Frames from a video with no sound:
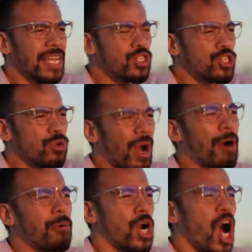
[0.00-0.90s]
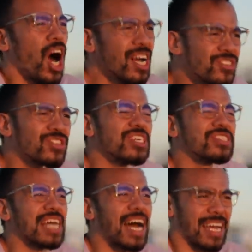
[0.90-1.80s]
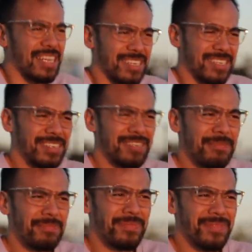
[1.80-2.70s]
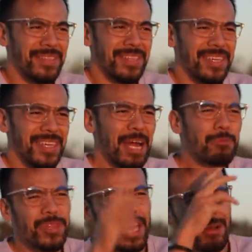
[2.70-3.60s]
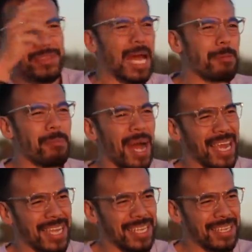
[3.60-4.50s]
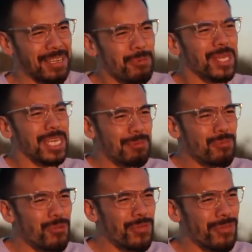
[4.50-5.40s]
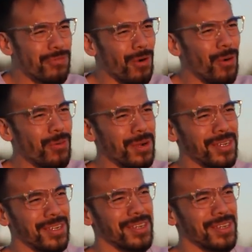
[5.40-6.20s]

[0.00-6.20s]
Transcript: into our heart's desire. And without that mind, we keep moving forward